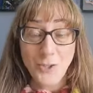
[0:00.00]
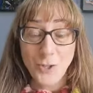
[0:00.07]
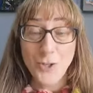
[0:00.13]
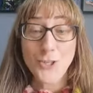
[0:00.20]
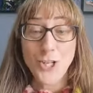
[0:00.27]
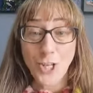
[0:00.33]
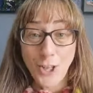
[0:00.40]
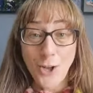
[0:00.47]

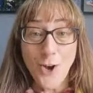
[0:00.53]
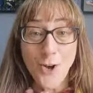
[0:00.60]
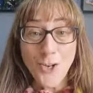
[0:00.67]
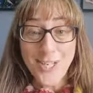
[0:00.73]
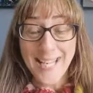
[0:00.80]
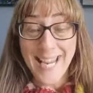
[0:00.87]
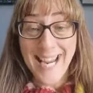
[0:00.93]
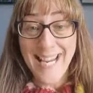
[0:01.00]
just
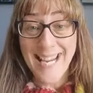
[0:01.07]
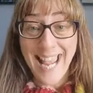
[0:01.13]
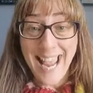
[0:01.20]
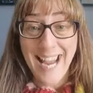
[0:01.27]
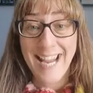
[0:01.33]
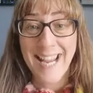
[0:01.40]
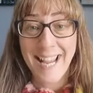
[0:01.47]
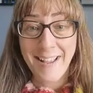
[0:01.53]
launched in
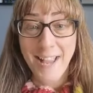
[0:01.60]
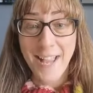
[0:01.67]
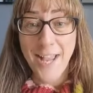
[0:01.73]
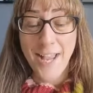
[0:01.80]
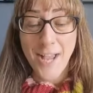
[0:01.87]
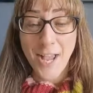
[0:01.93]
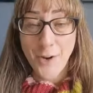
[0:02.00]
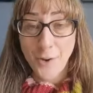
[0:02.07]
a
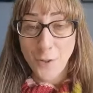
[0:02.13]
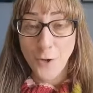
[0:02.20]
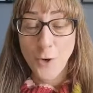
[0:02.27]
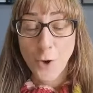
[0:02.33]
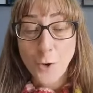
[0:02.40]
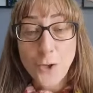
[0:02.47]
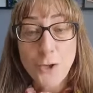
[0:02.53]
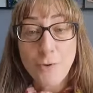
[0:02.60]
uh, another
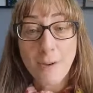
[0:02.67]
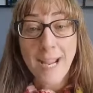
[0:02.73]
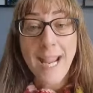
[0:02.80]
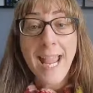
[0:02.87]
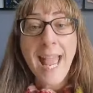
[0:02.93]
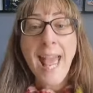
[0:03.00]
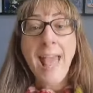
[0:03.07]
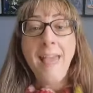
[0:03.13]
country,
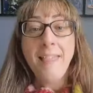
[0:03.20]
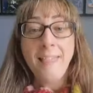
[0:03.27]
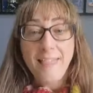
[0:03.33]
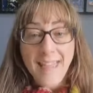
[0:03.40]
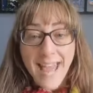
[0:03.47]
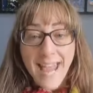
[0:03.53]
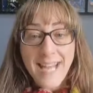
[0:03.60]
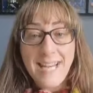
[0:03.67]

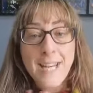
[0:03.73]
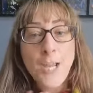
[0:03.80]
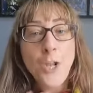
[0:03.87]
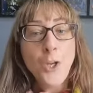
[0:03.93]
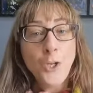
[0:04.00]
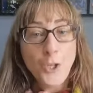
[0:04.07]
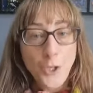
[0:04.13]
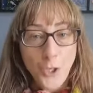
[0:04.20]
then
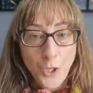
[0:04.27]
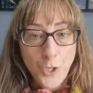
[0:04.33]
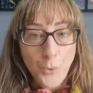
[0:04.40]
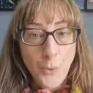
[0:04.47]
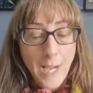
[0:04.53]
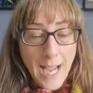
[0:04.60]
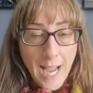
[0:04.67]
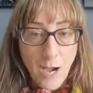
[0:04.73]

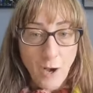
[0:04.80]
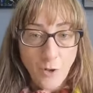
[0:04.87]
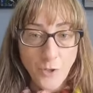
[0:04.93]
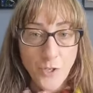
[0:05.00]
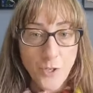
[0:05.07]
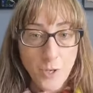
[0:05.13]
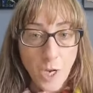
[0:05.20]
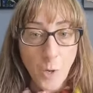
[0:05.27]
you are
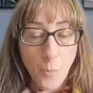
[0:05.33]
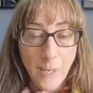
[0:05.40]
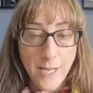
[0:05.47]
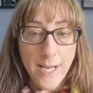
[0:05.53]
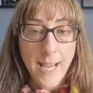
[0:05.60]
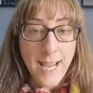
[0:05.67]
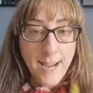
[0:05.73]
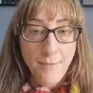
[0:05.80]
onto a
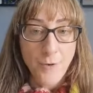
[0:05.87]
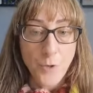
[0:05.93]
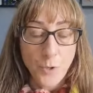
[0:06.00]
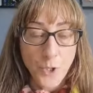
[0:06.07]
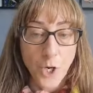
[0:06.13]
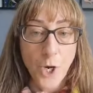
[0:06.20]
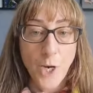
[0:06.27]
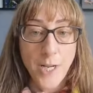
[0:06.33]
winner if
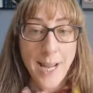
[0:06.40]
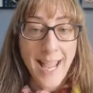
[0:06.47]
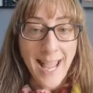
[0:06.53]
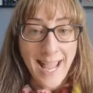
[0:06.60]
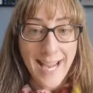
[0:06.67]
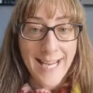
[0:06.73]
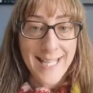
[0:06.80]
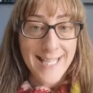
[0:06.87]
you join
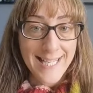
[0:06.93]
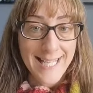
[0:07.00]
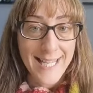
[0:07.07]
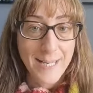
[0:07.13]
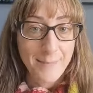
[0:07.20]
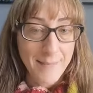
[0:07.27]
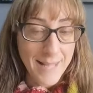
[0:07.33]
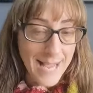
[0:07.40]
a
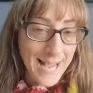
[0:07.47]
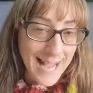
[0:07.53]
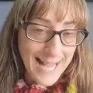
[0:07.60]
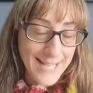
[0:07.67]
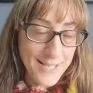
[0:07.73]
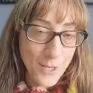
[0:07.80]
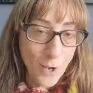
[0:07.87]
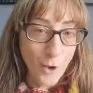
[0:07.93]
team that
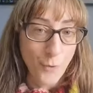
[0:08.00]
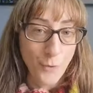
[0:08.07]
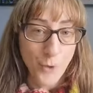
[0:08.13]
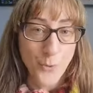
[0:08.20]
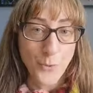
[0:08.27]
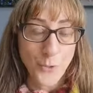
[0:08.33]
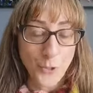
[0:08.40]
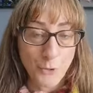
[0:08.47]
has all
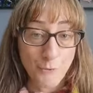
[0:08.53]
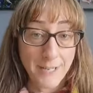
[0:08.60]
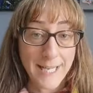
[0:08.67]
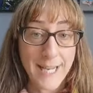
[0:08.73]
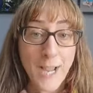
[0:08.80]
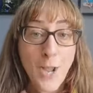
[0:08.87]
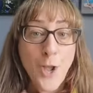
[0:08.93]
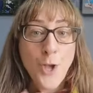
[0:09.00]
those
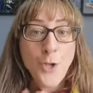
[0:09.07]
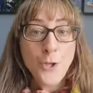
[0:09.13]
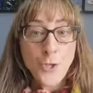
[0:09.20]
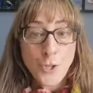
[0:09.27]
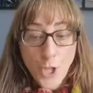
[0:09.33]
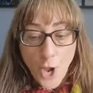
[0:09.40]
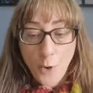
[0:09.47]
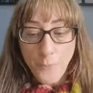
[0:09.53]
three.
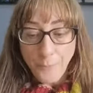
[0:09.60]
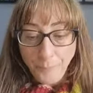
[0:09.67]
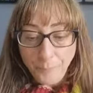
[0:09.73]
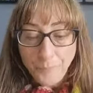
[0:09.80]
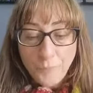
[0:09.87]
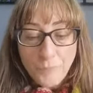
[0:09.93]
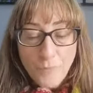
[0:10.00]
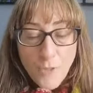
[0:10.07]
So